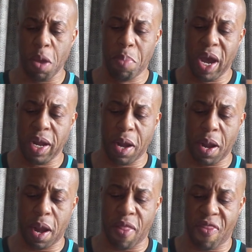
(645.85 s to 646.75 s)
but
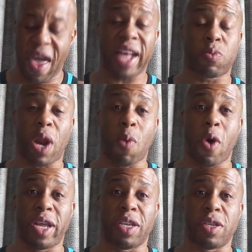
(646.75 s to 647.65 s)
that's what I
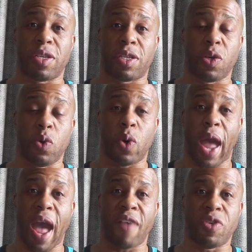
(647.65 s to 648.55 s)
wanted to
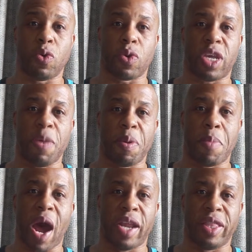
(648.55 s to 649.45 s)
have you keep in
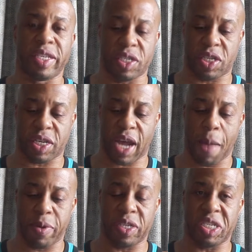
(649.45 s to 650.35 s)
mind, and this is the
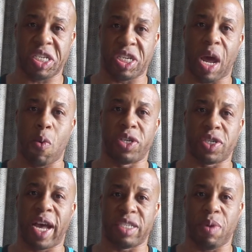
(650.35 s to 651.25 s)
type of decision I want
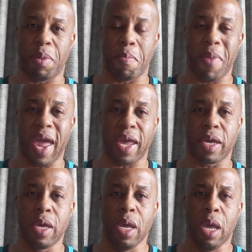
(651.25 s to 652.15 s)
you guys to be able to make
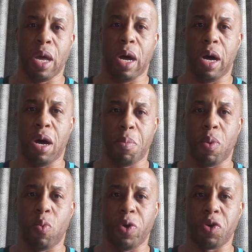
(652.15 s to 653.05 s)

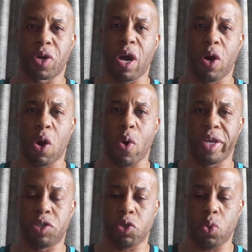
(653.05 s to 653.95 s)
when you're
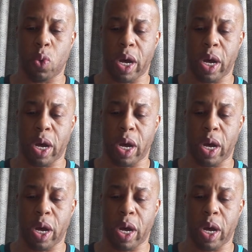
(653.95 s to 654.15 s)
going to